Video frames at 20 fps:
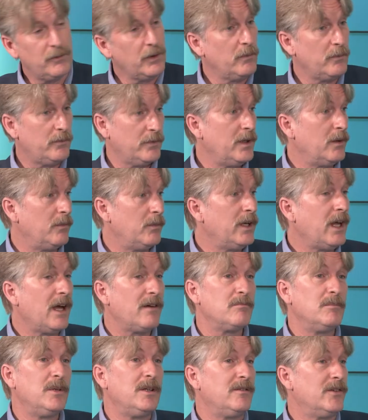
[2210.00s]
think we
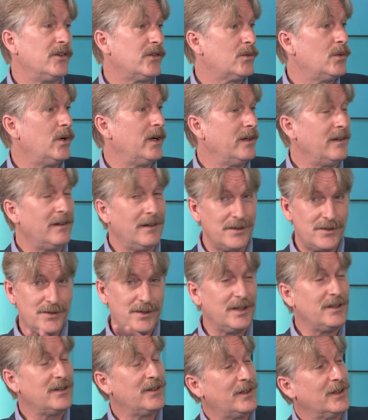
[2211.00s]
have moved us quite
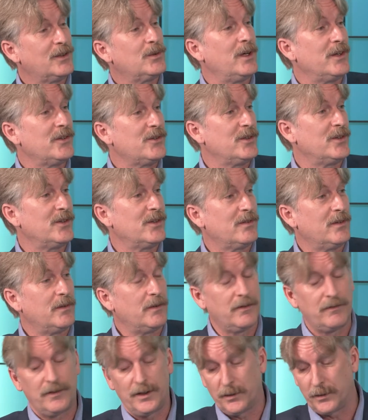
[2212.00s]
nicely into the questions
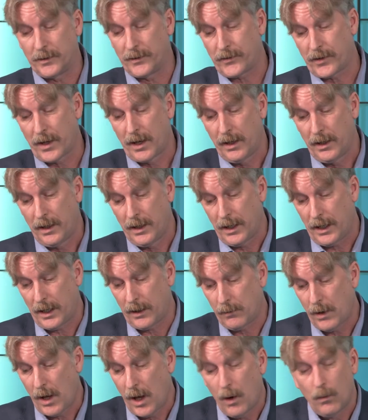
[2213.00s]
from the viewers.
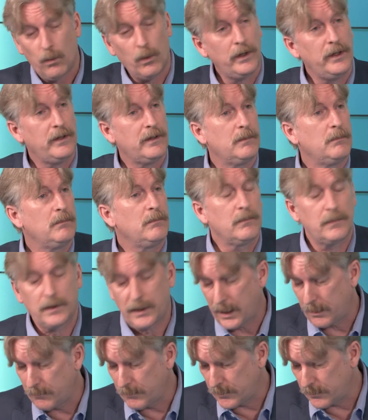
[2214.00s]
One of them
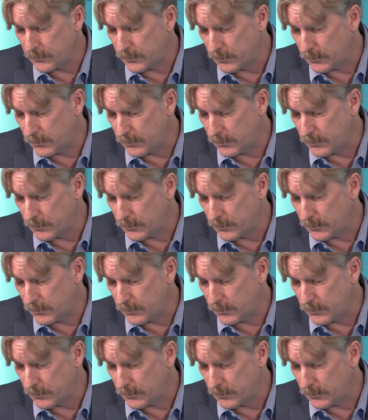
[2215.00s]
came